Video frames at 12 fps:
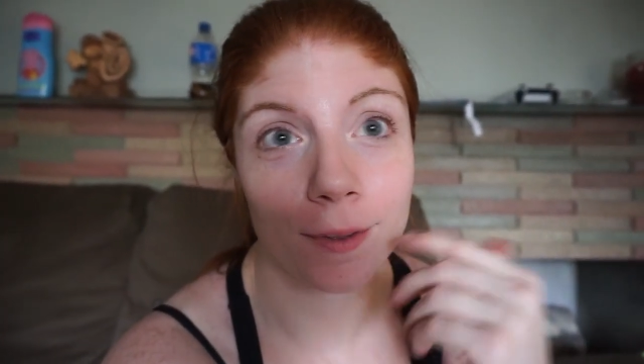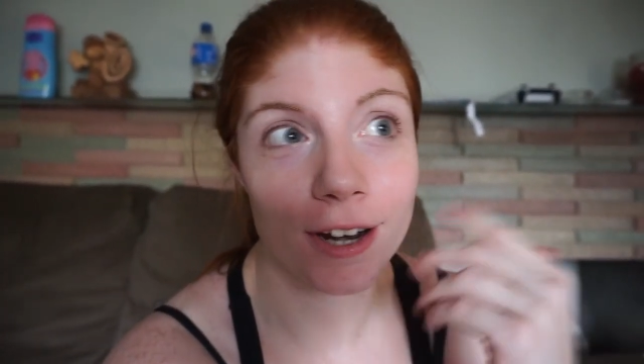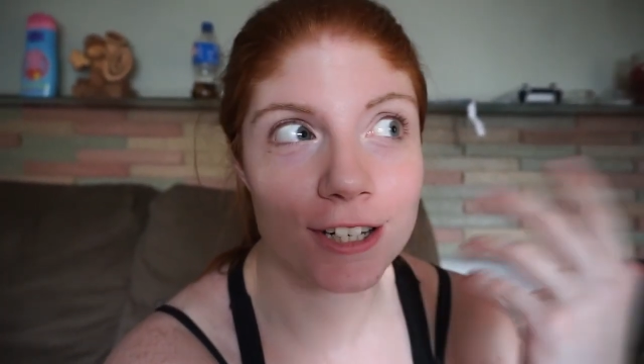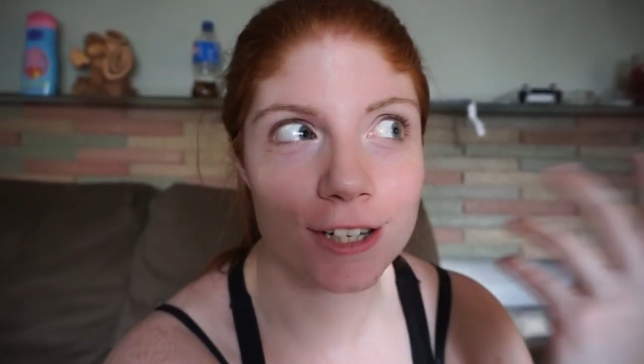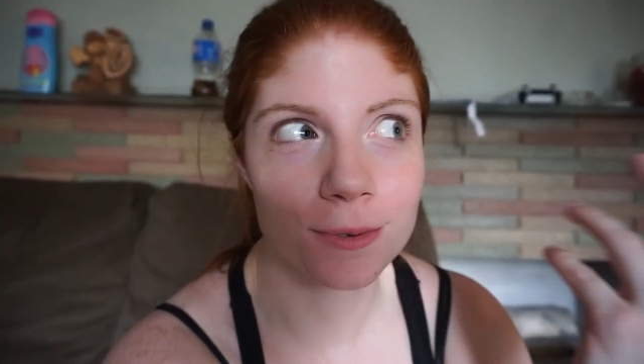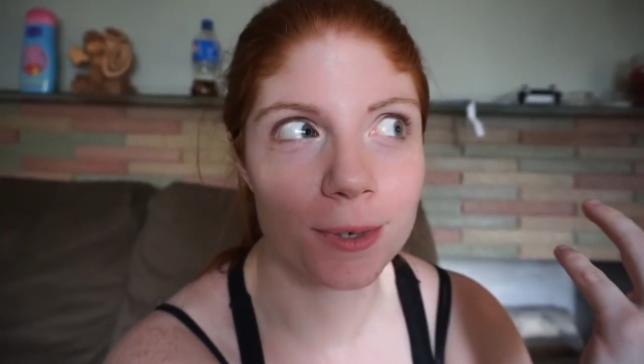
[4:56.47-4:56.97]
but I
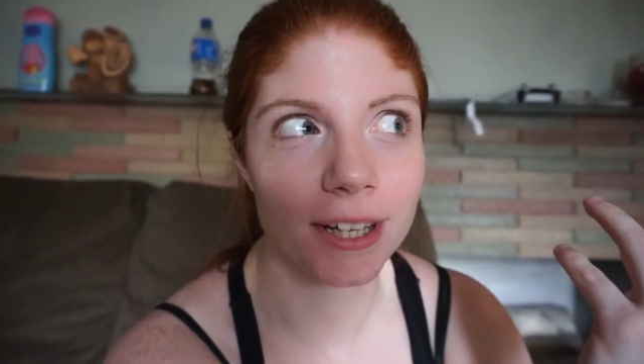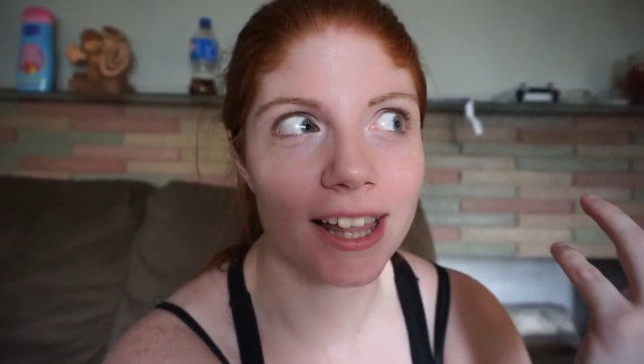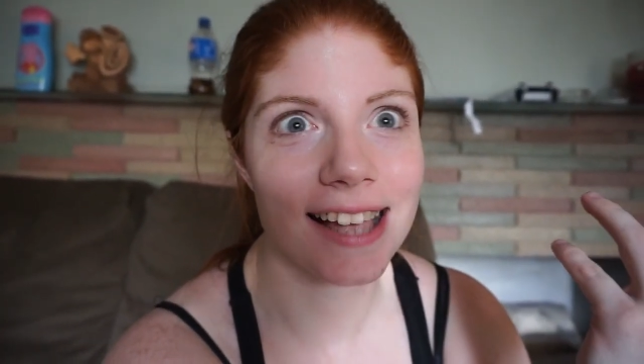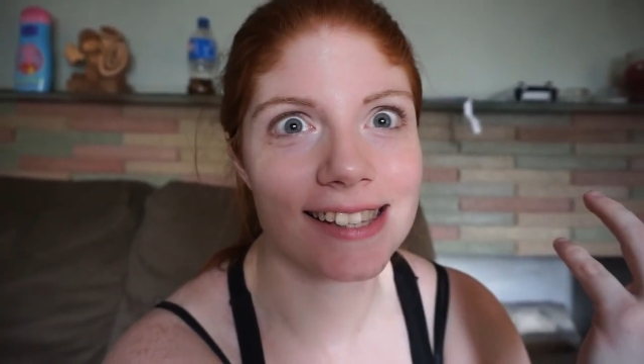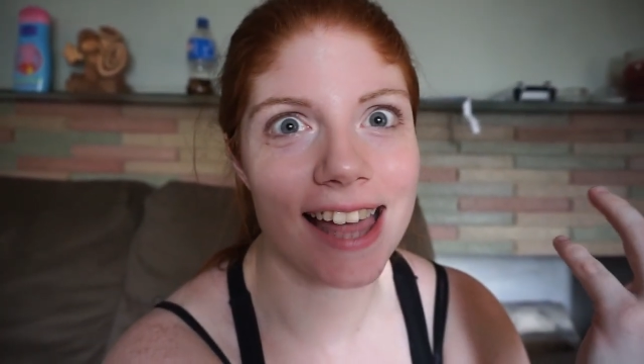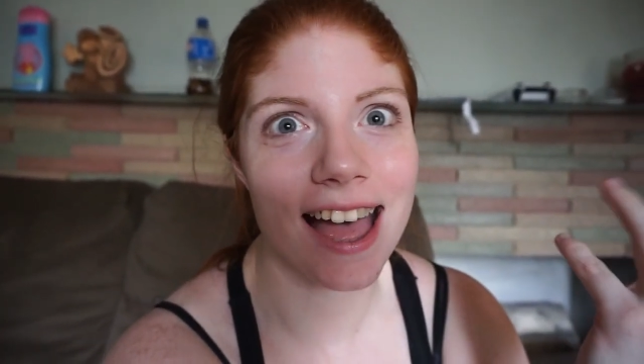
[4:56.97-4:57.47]
just
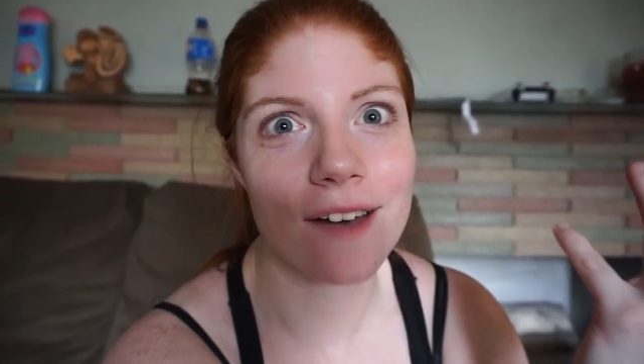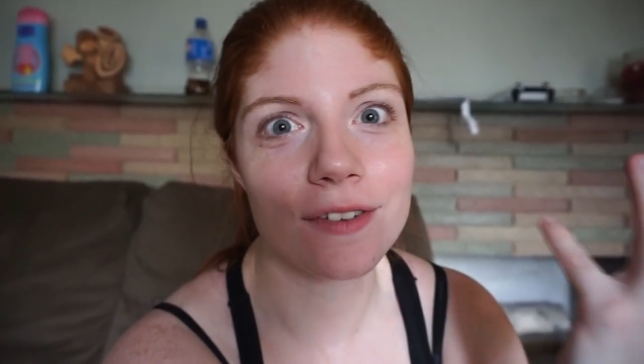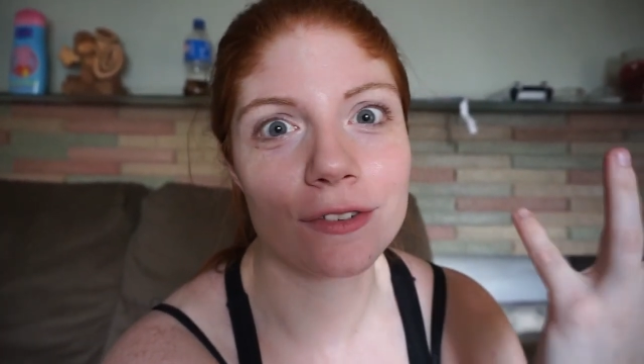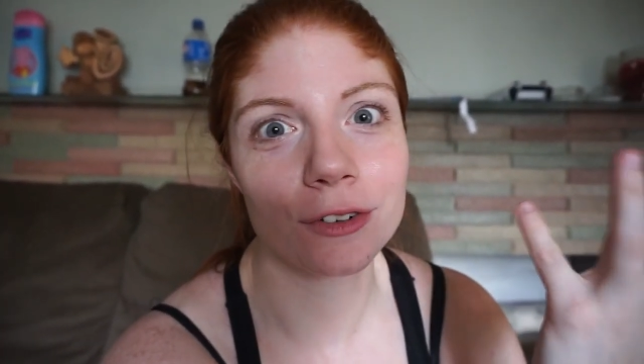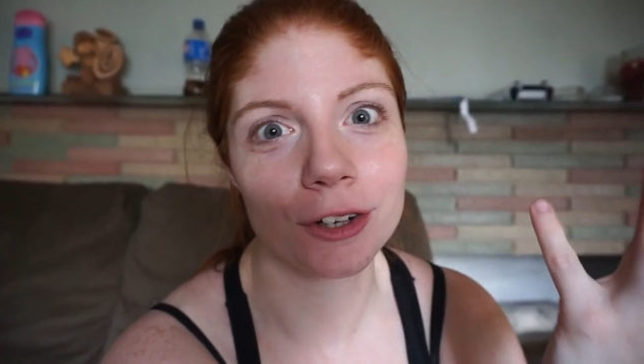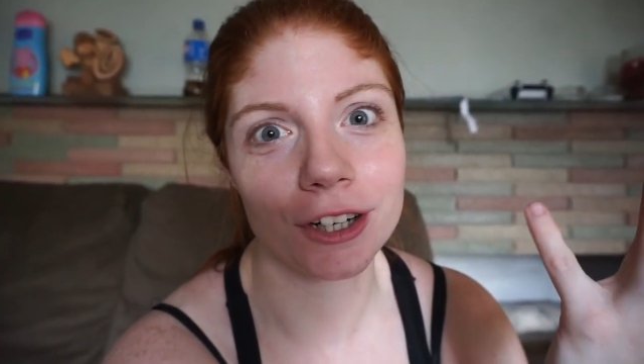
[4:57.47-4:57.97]
realized I haven't
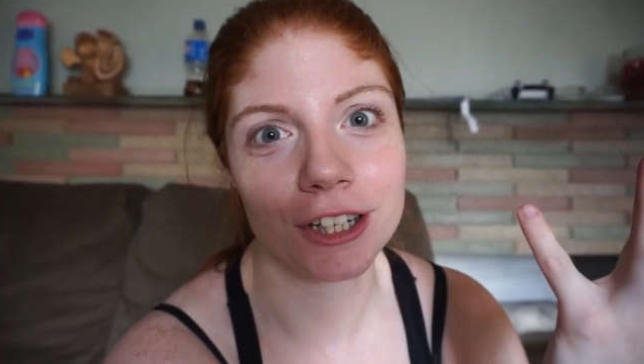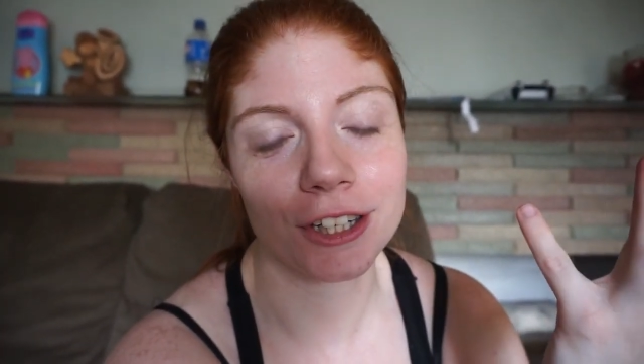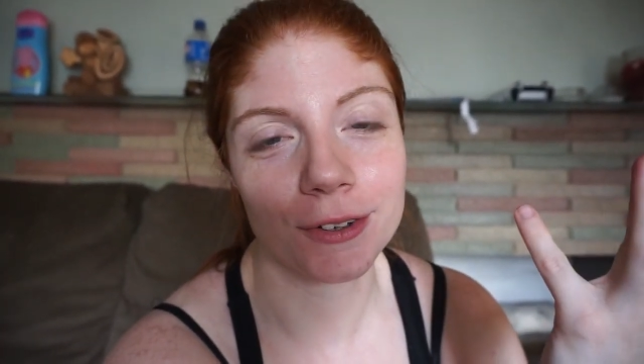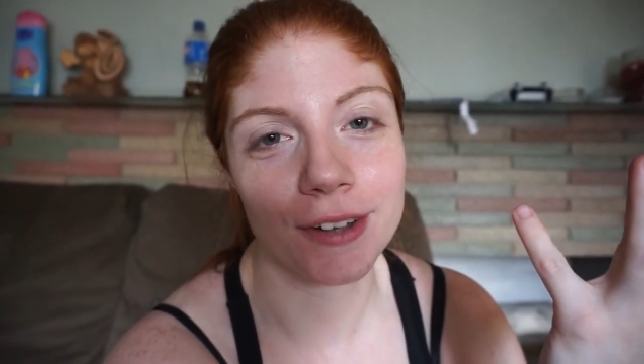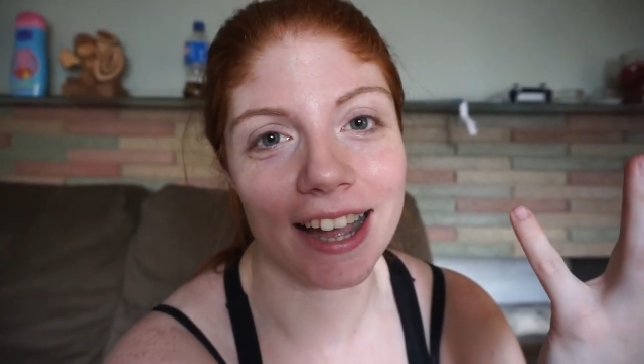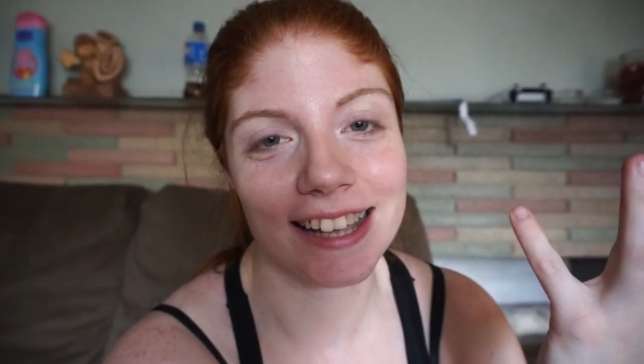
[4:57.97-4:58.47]
even greeted
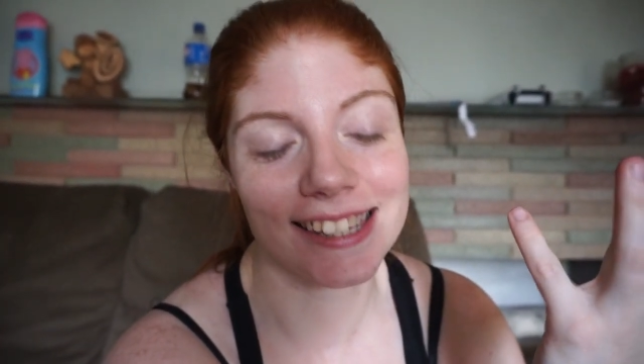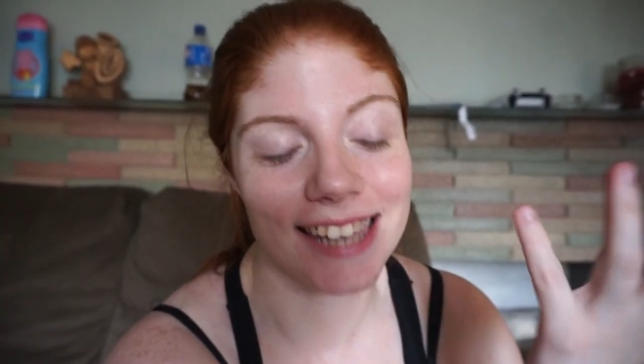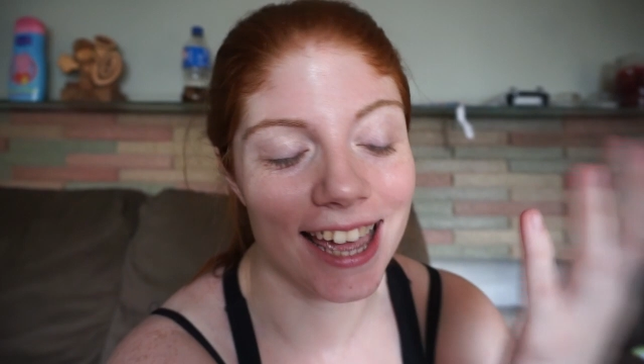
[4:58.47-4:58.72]
you guys